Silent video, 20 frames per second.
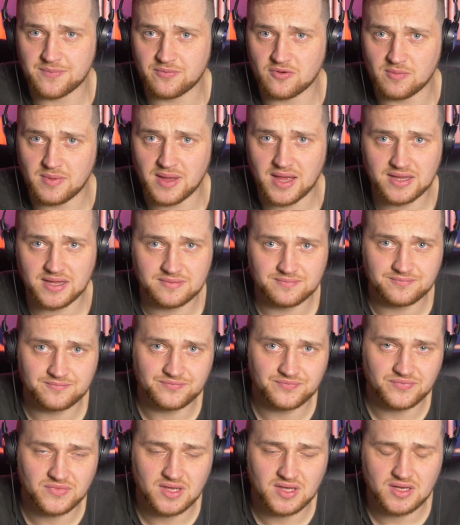April, May.
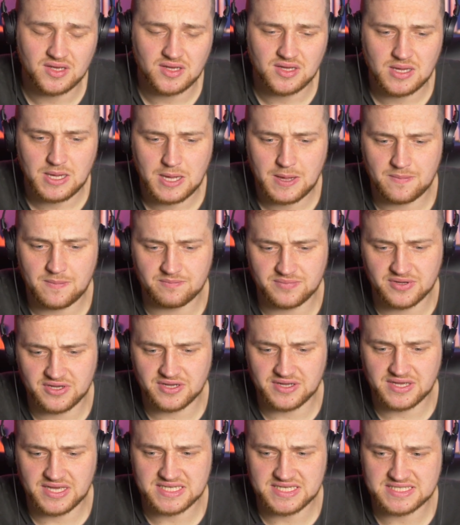
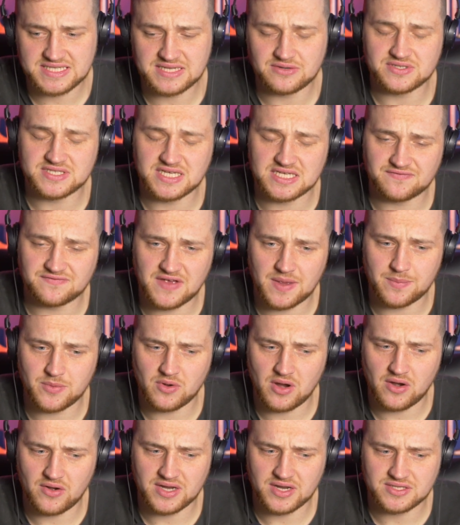But it still says
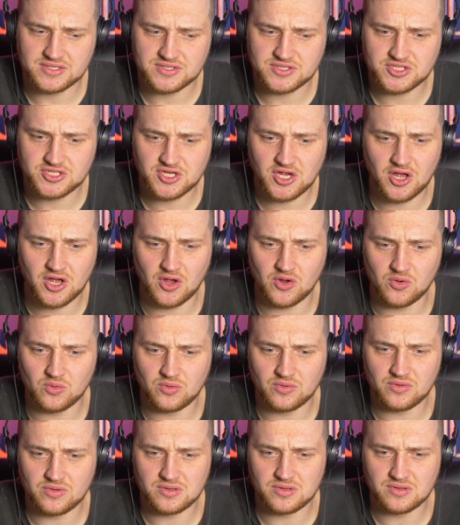February.
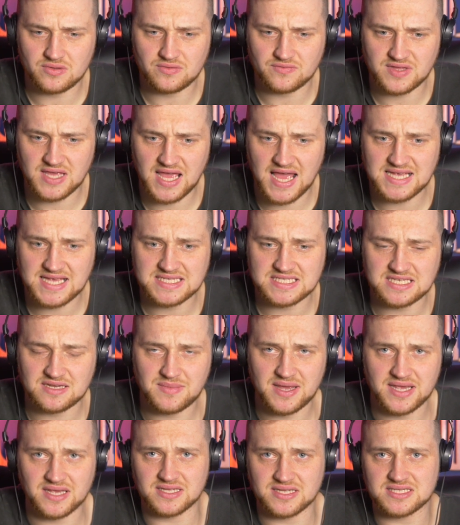So the
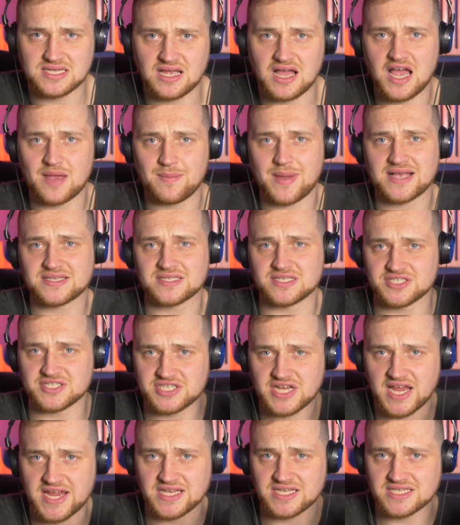estimated time
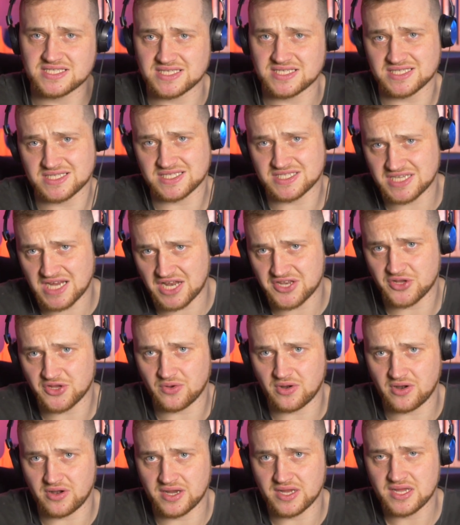hasn't changed since
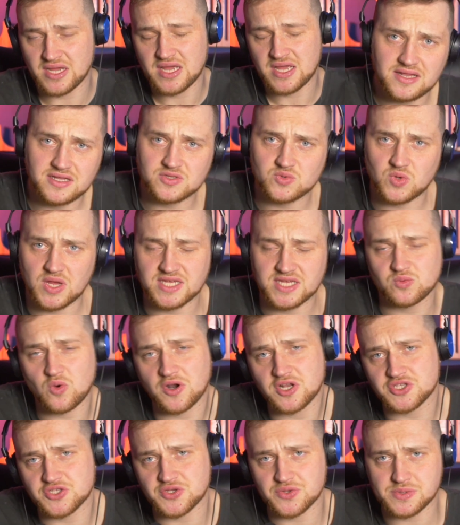January. I think it's
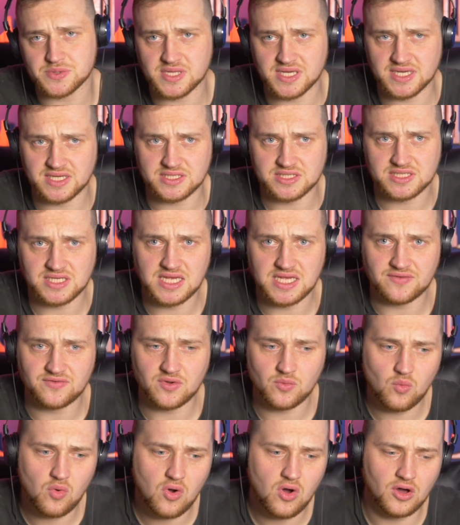one of two things.
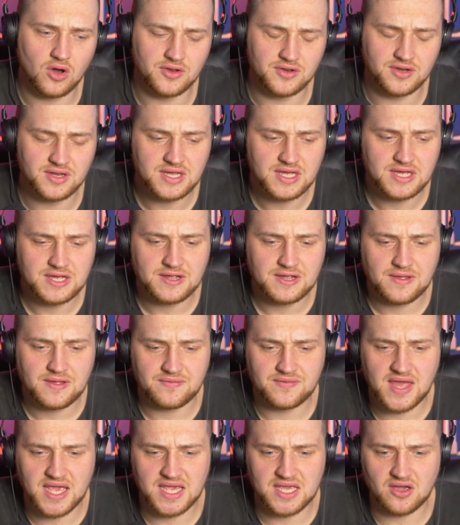Either one,
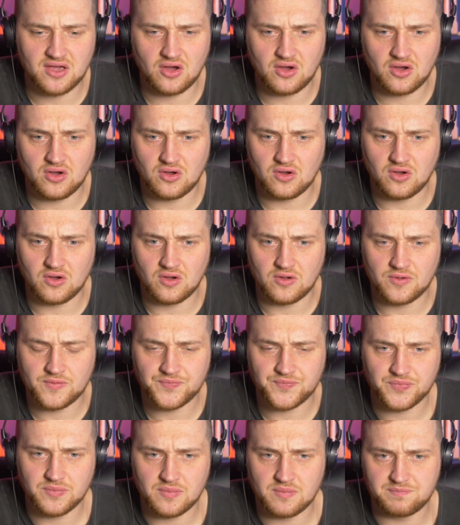they are
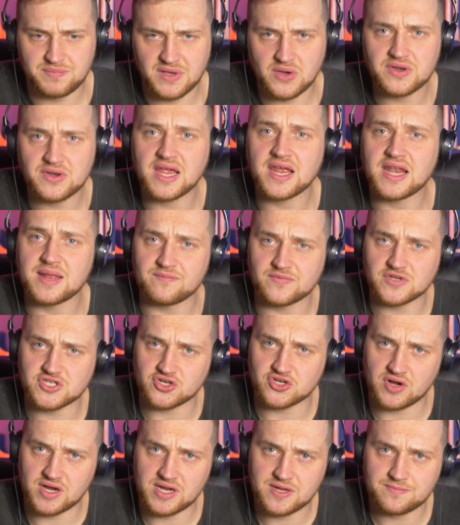building an
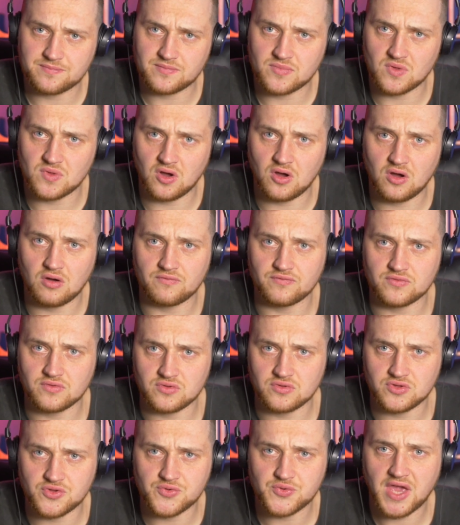inventory of
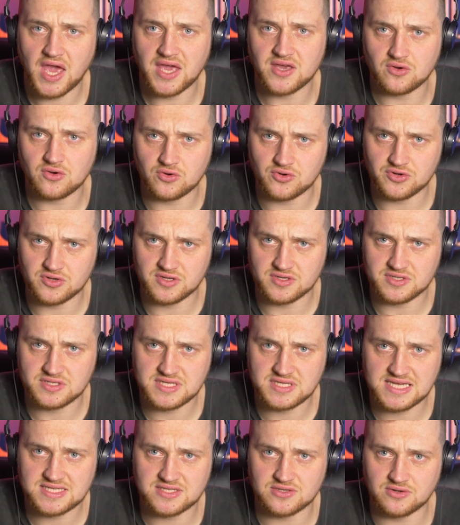UK
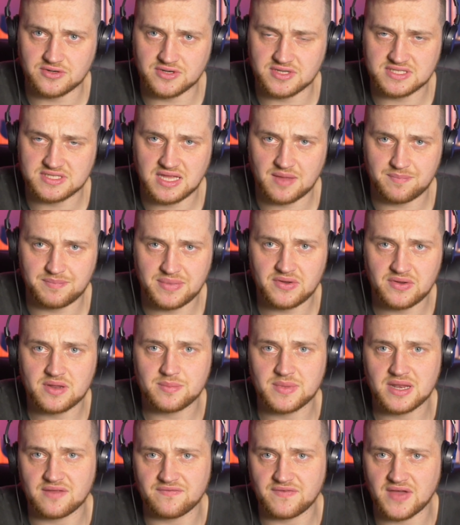orders, Tesla orders, they're
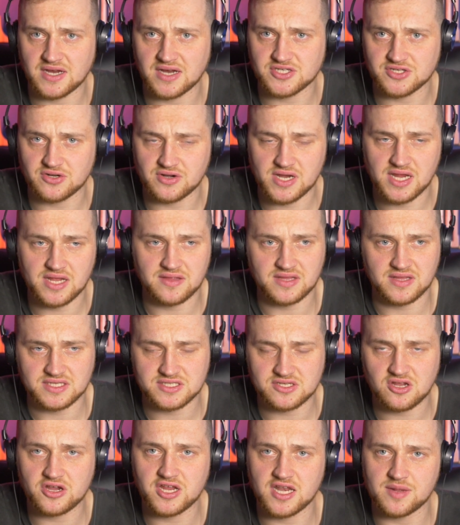building them in the factory, they're
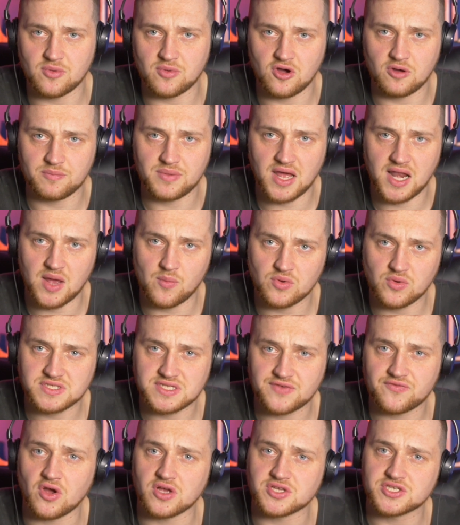stocking them up, and then
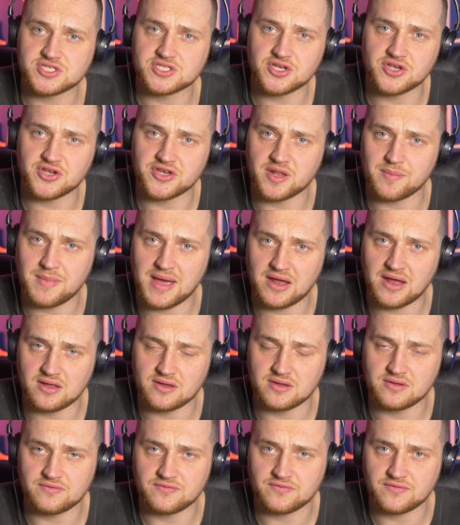once they've got a certain
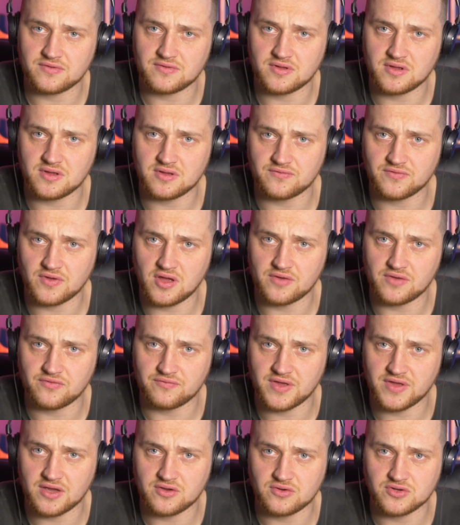amount of
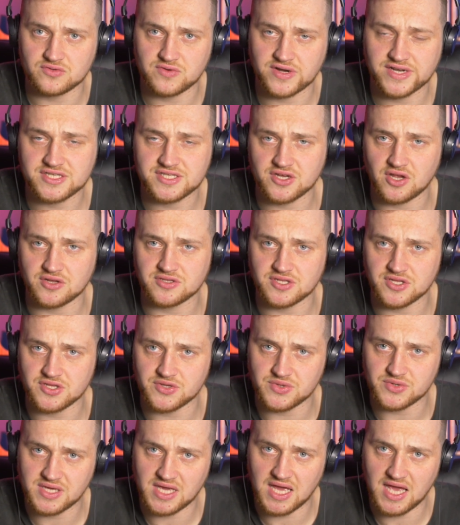vehicles ready to go to
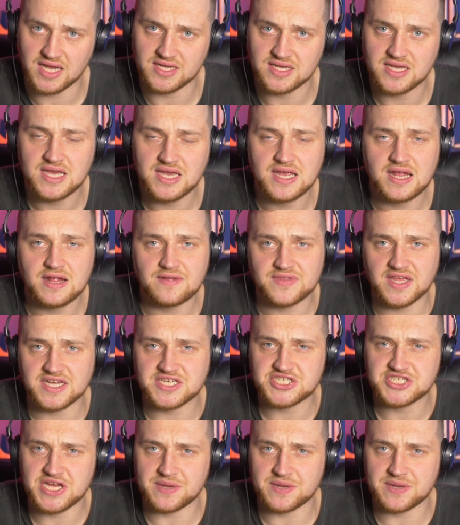the UK, they